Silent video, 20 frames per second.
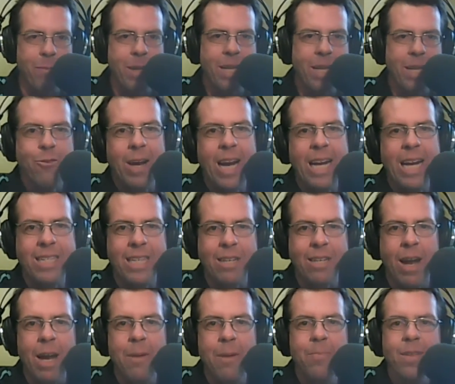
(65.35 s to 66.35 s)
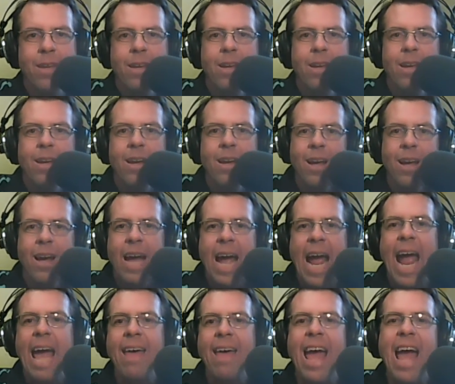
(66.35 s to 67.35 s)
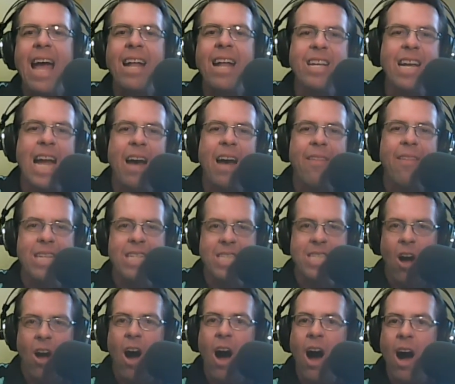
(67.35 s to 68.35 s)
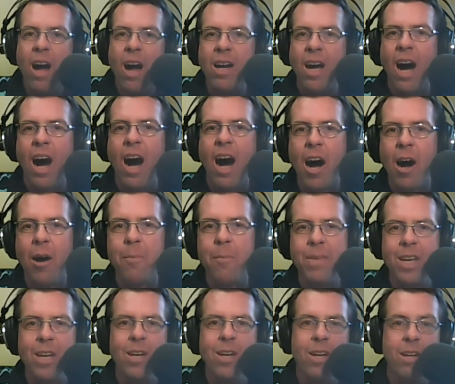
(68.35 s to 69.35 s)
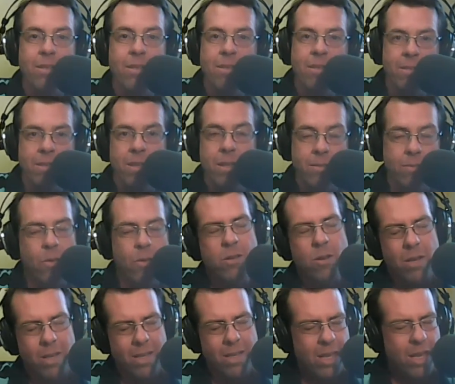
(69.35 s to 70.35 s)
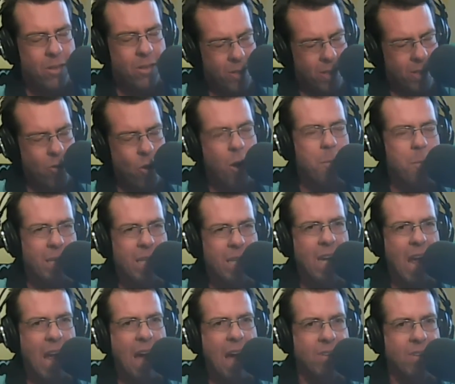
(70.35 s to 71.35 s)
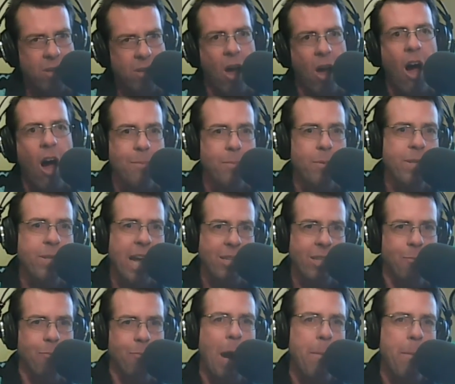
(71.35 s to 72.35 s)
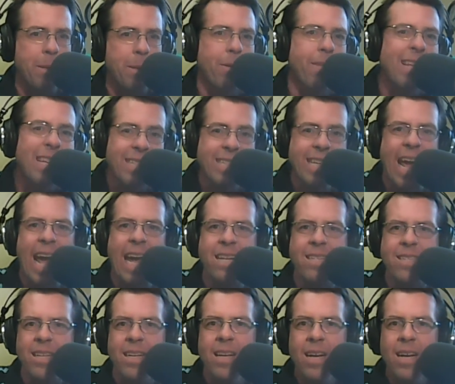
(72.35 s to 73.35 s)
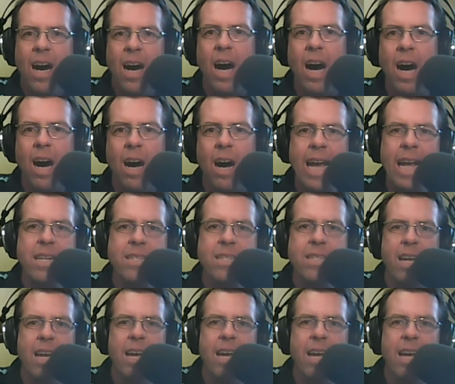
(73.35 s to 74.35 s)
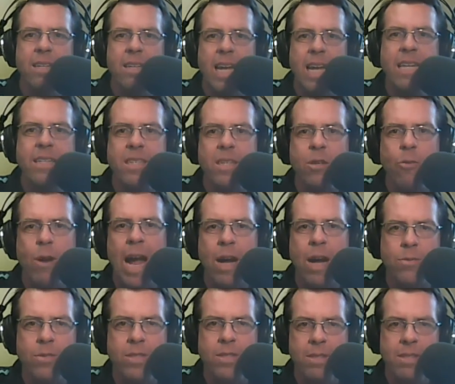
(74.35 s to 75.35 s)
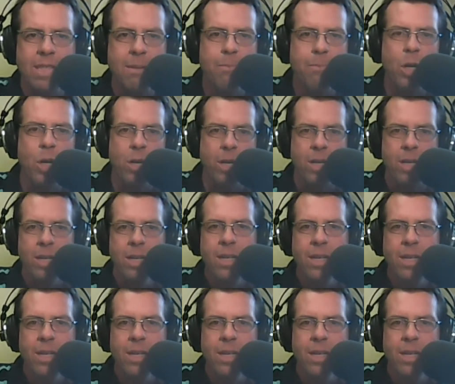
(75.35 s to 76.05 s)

That's crazy, right? And then you got this dog. Um, uh, well, n- normally you have a dog to protect your property, but in this case, uh, it's a, it's a grouse. It's a bird.